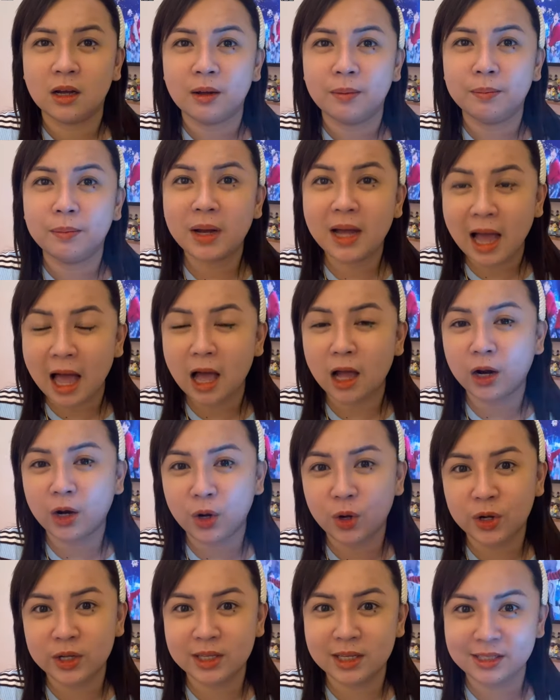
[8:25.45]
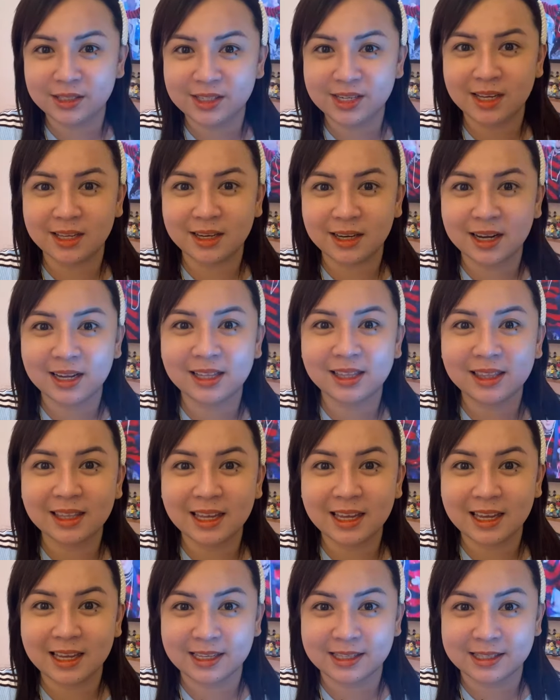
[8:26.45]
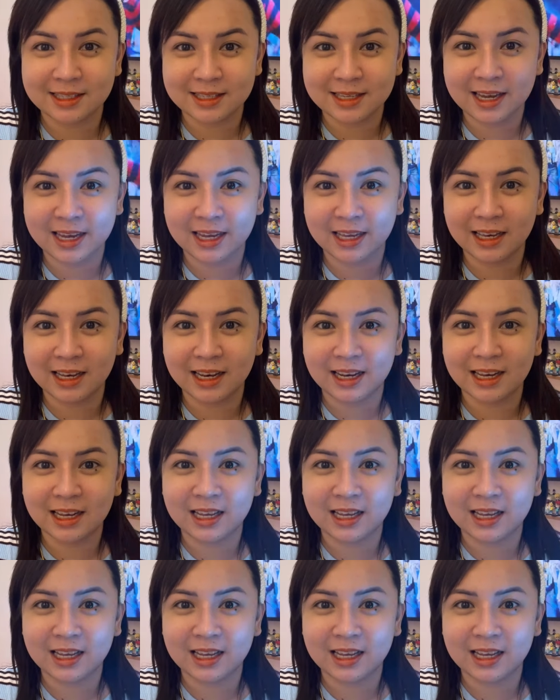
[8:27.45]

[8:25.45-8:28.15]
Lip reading: magkakaroon ng general ticket sale.